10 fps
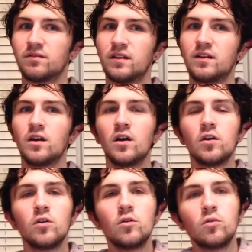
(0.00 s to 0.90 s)
and
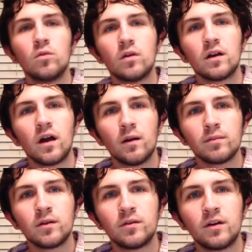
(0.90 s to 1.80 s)
ooh, an
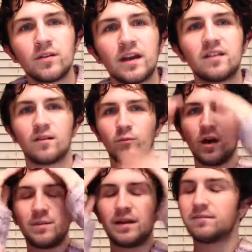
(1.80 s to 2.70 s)
upload notification.
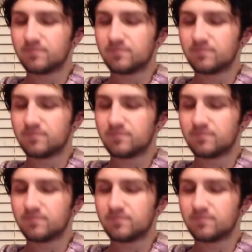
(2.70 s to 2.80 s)
Why am I?